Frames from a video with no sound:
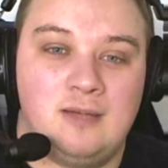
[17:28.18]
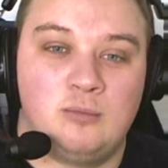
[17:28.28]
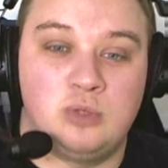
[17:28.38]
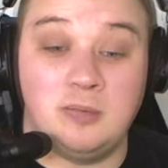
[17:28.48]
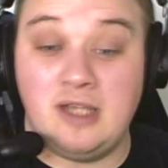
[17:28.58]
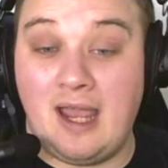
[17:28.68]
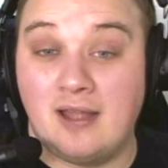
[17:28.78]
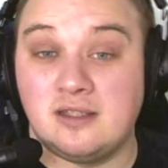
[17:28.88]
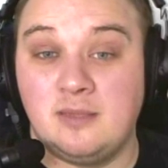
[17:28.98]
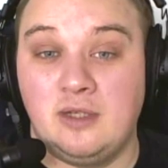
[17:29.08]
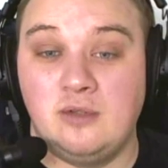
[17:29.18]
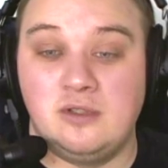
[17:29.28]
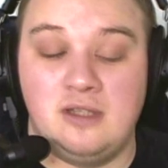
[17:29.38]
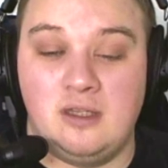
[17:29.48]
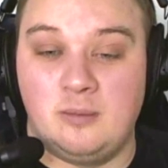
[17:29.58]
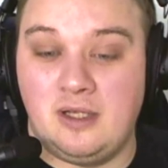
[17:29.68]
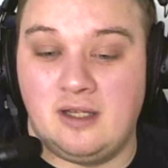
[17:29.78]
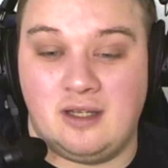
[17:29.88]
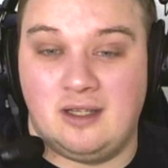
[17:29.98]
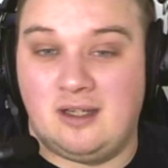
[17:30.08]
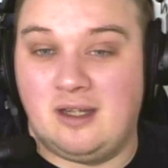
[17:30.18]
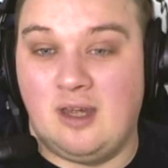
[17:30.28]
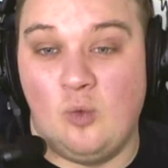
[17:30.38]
probably add some of those on. There'll be like a